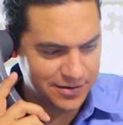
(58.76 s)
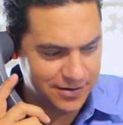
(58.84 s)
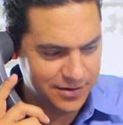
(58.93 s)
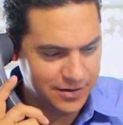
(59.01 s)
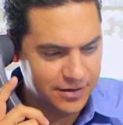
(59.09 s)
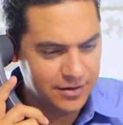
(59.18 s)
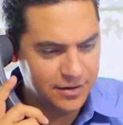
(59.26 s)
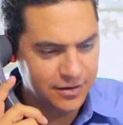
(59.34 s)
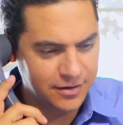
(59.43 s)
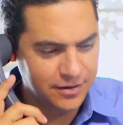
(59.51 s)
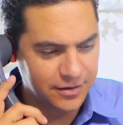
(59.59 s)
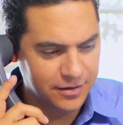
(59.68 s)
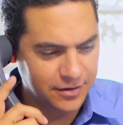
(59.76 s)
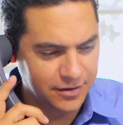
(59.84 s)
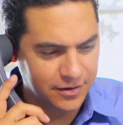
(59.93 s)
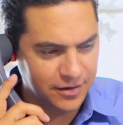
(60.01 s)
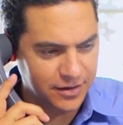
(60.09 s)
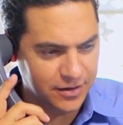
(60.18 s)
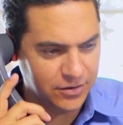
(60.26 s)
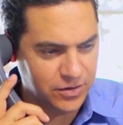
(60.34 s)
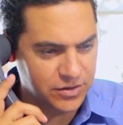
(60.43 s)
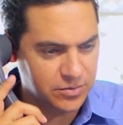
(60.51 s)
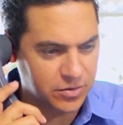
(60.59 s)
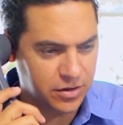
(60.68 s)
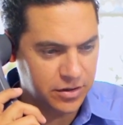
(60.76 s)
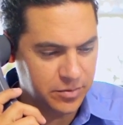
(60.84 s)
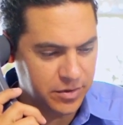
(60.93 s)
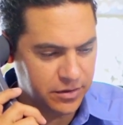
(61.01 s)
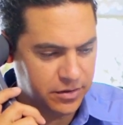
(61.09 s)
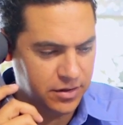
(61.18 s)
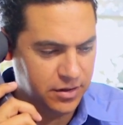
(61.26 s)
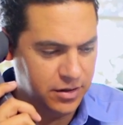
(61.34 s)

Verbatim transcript: They got through to the insurance company a lot quicker than I